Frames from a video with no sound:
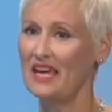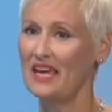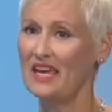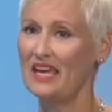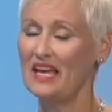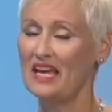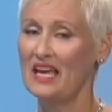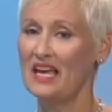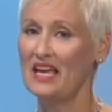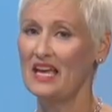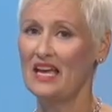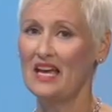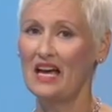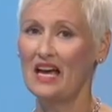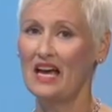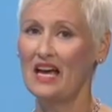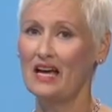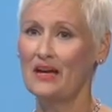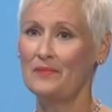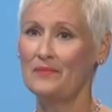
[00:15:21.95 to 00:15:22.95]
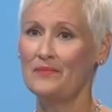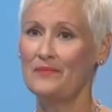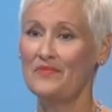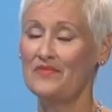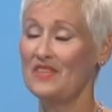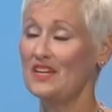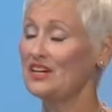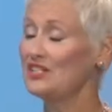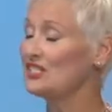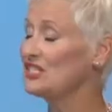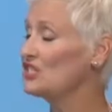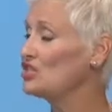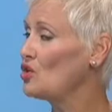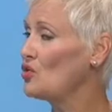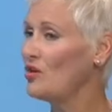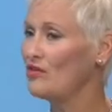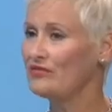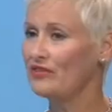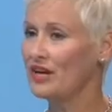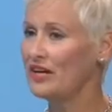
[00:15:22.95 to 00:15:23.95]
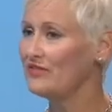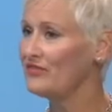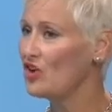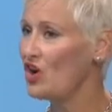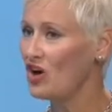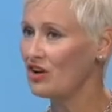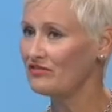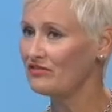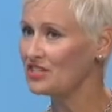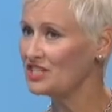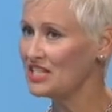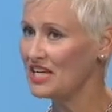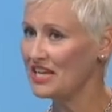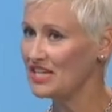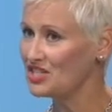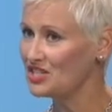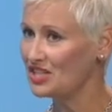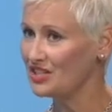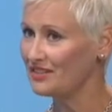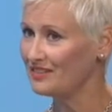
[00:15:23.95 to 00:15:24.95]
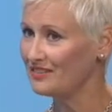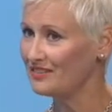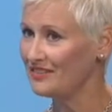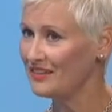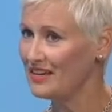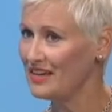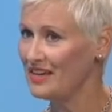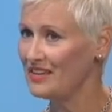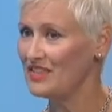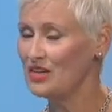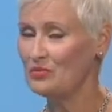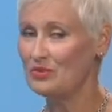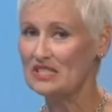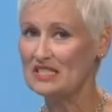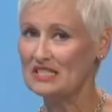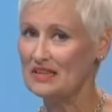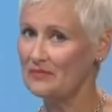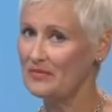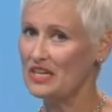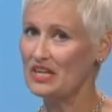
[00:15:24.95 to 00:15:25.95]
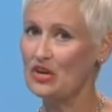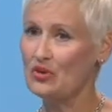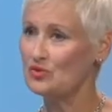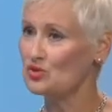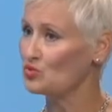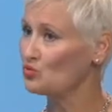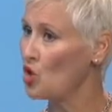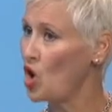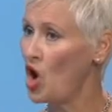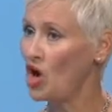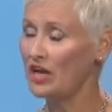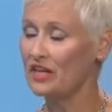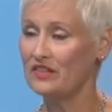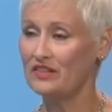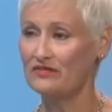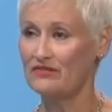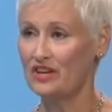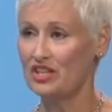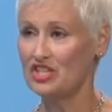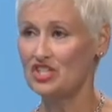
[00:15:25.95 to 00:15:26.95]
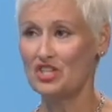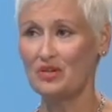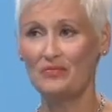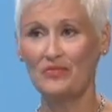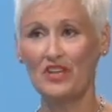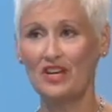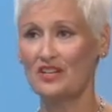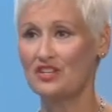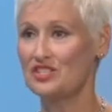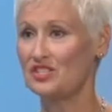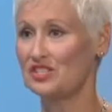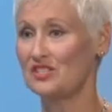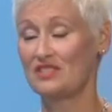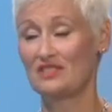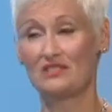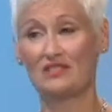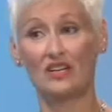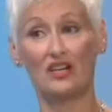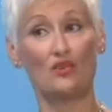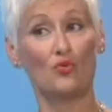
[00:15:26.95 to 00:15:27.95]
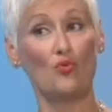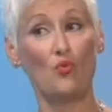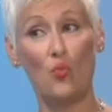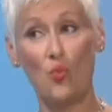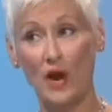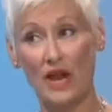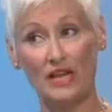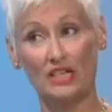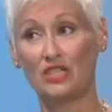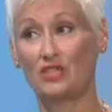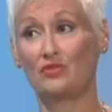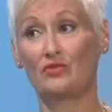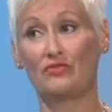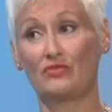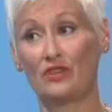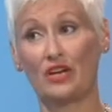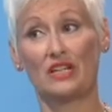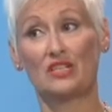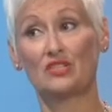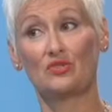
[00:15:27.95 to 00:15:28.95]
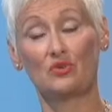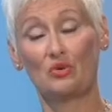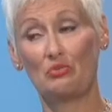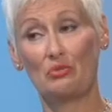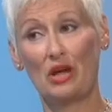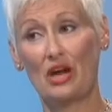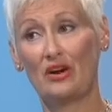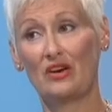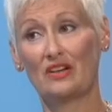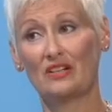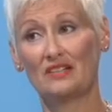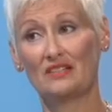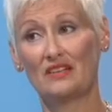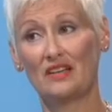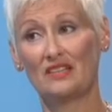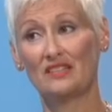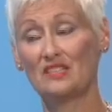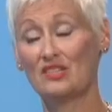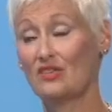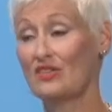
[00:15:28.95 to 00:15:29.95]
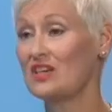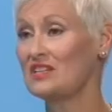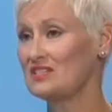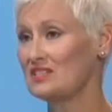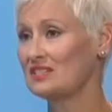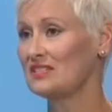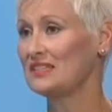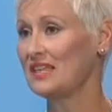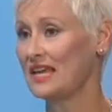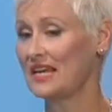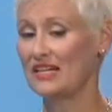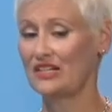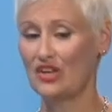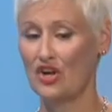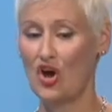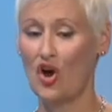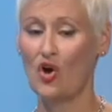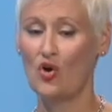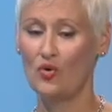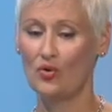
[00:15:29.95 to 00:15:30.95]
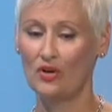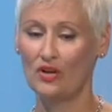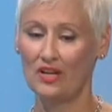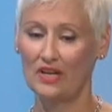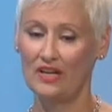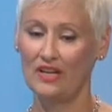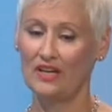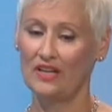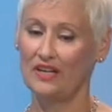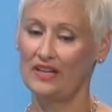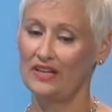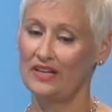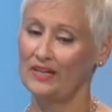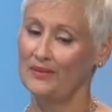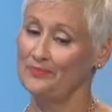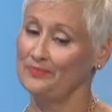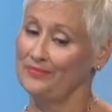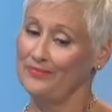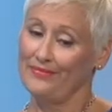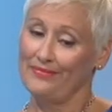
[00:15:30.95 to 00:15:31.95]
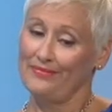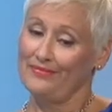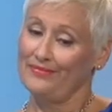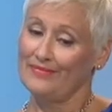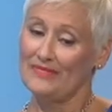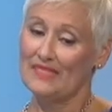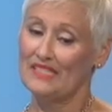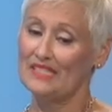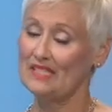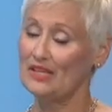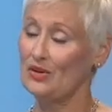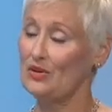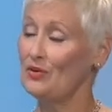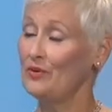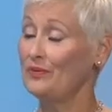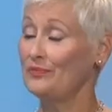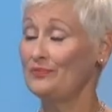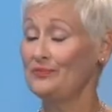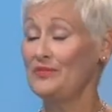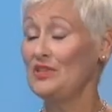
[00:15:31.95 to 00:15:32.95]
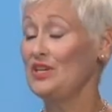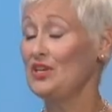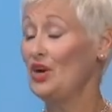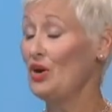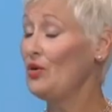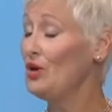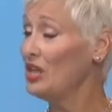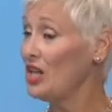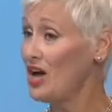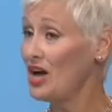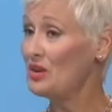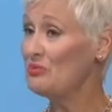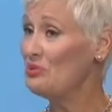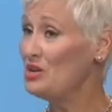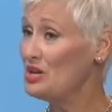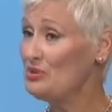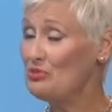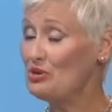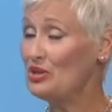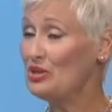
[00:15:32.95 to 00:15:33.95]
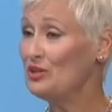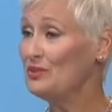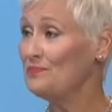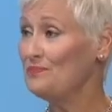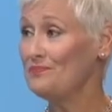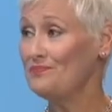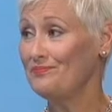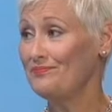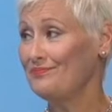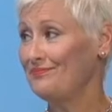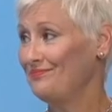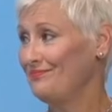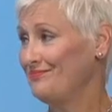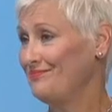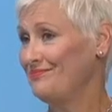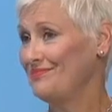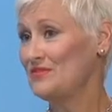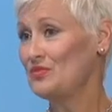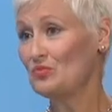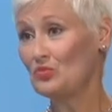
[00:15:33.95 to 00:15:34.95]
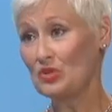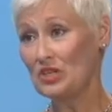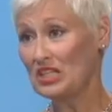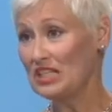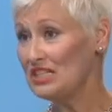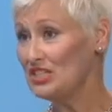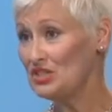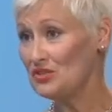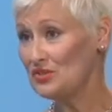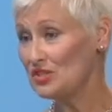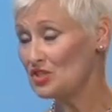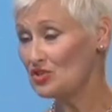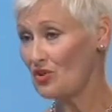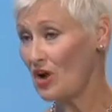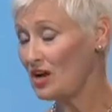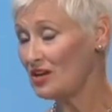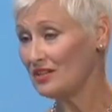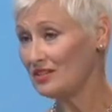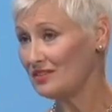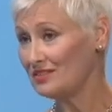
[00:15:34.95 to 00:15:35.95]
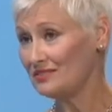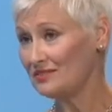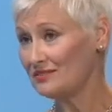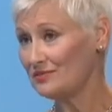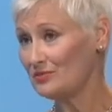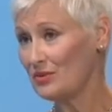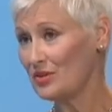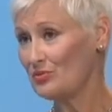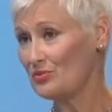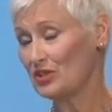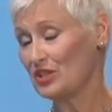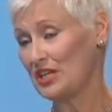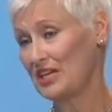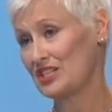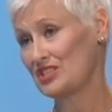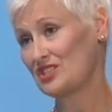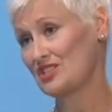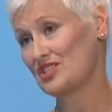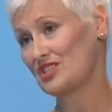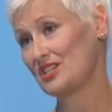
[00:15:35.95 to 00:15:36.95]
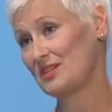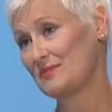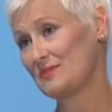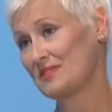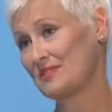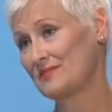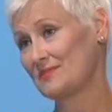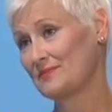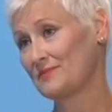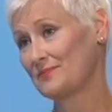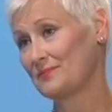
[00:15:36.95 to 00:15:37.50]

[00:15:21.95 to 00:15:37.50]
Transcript: they're so afraid of confrontation that when something goes wrong in the friendship, they're way too afraid to repair it. And so they just let it go. So, a lot of people really do struggle with relationships.